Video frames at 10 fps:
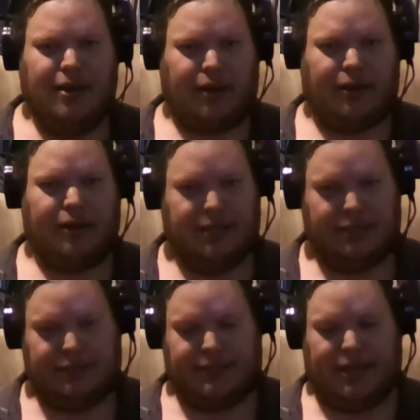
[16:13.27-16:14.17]

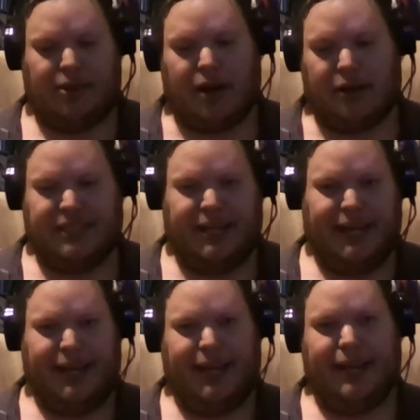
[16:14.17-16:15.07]
because they thought I was an
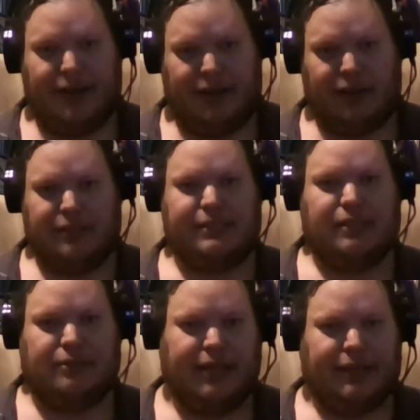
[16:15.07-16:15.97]
idiot and gonna still
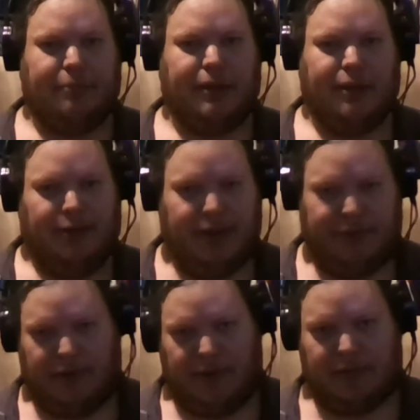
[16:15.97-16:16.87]
take the pill, even though
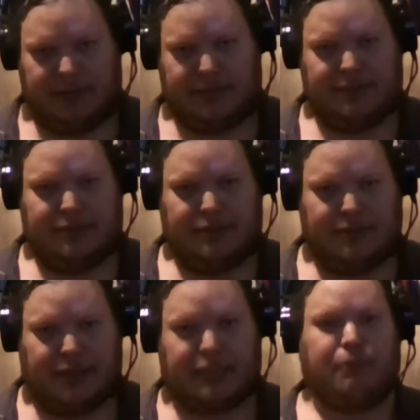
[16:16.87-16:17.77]
I was
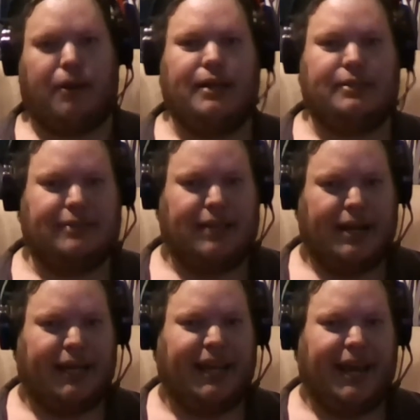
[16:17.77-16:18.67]
expressed that I
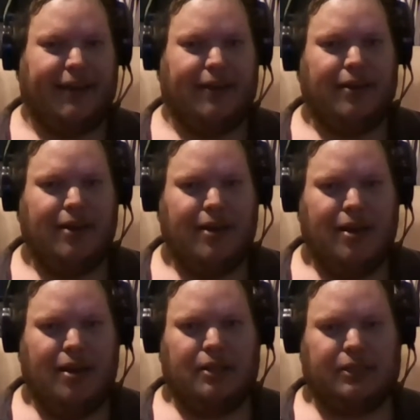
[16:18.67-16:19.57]
can't.
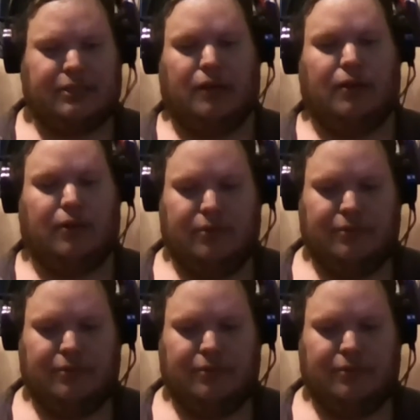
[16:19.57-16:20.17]
So,